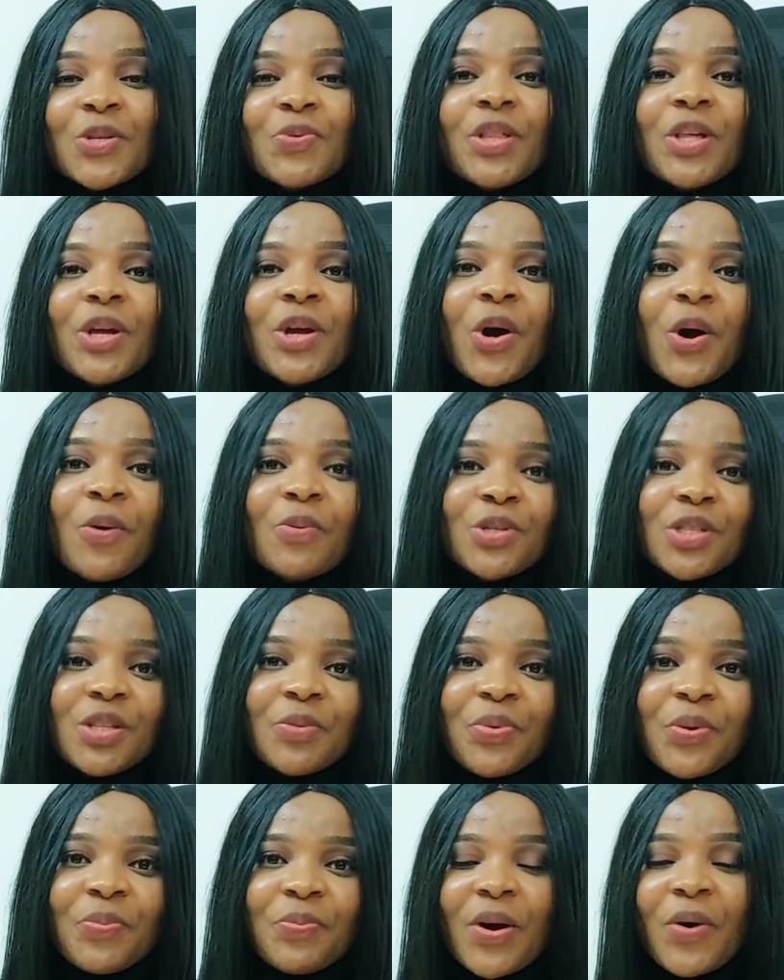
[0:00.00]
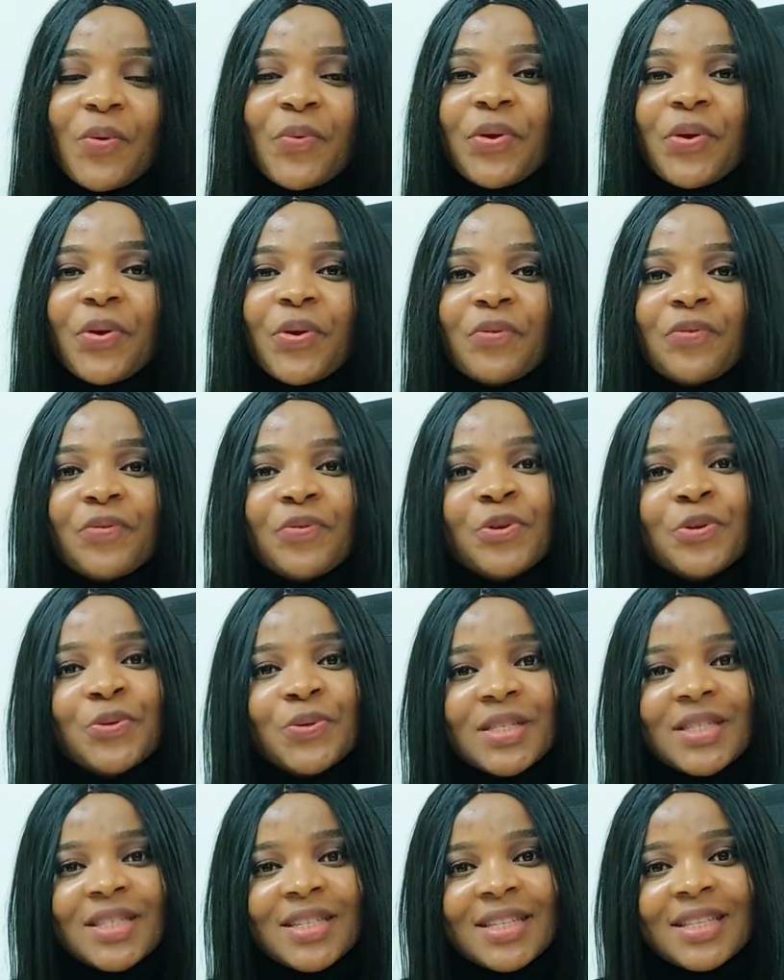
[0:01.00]
When it comes to the proper way of
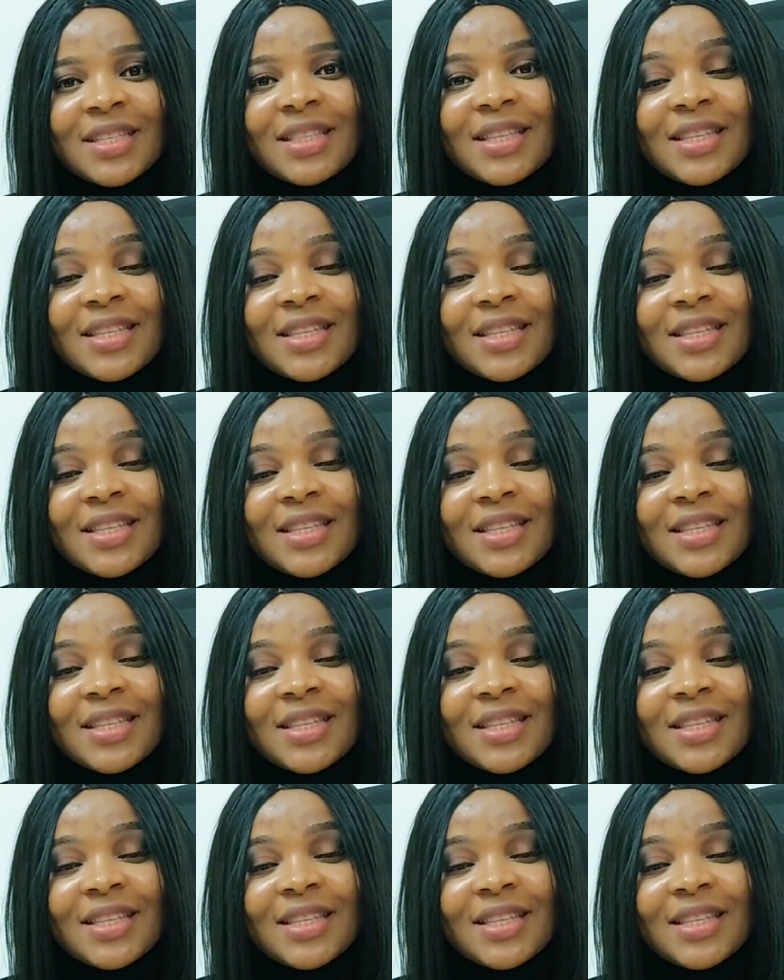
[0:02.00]
using